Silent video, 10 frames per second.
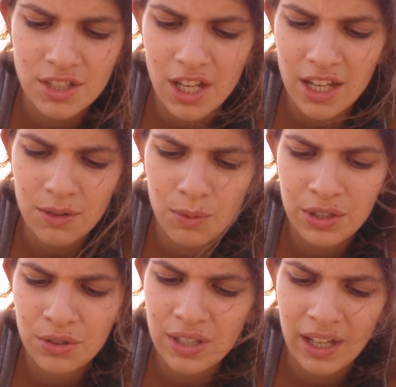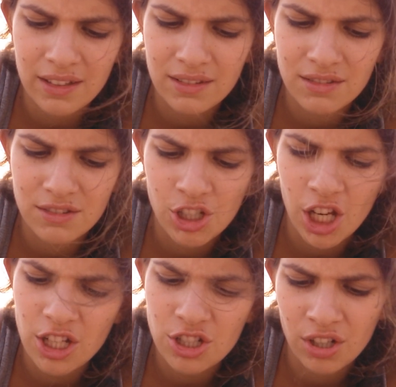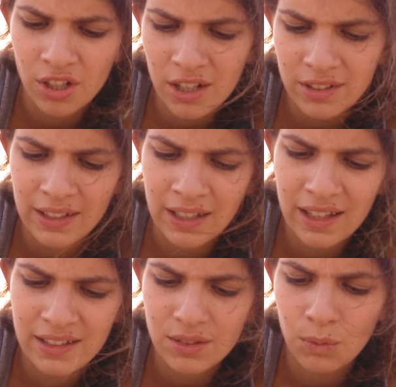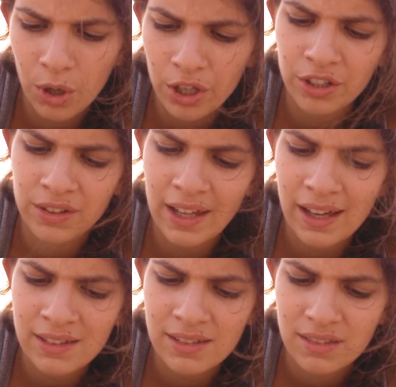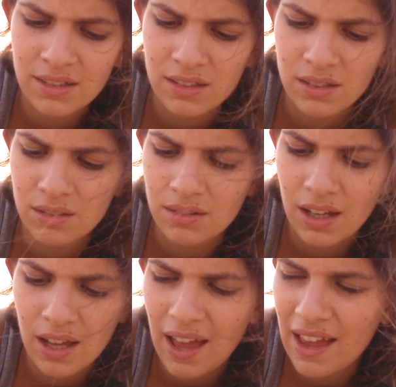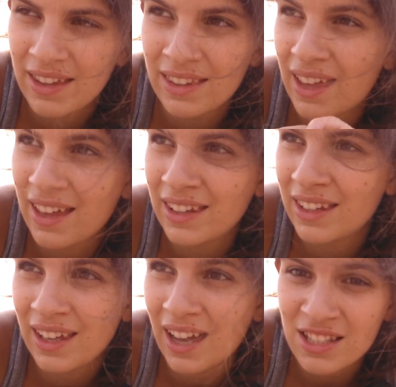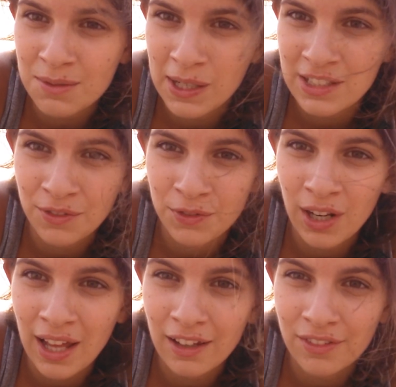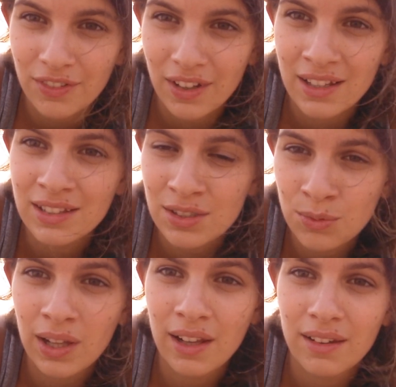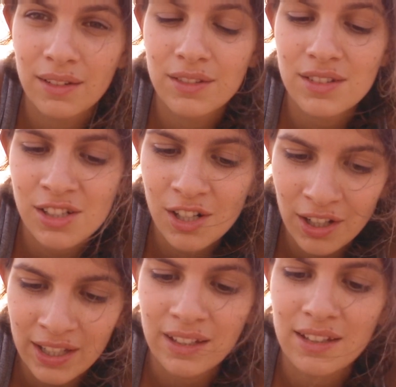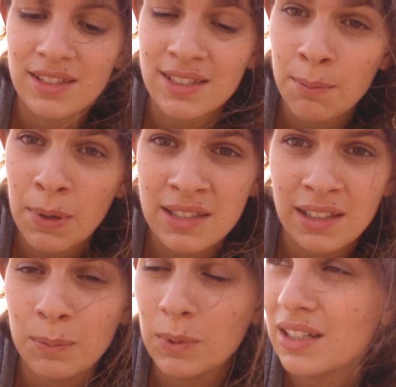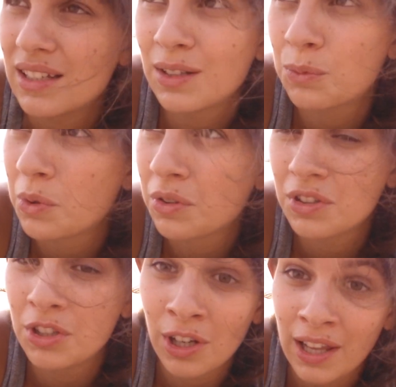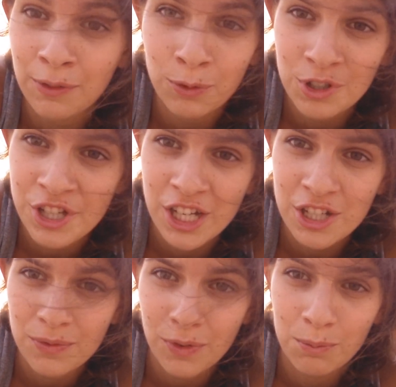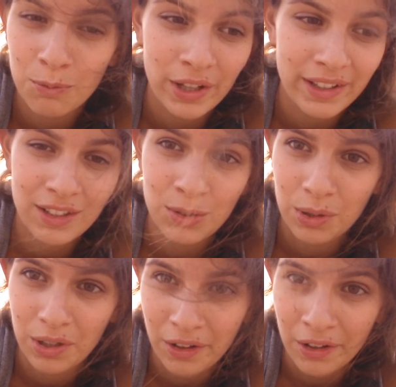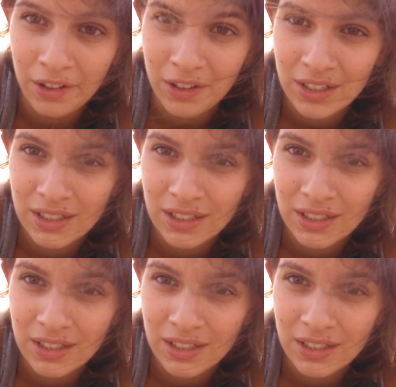Check what you can change or not and work on that in any aspect of your life. And this will slowly, step by step, your life won't change from one day to another.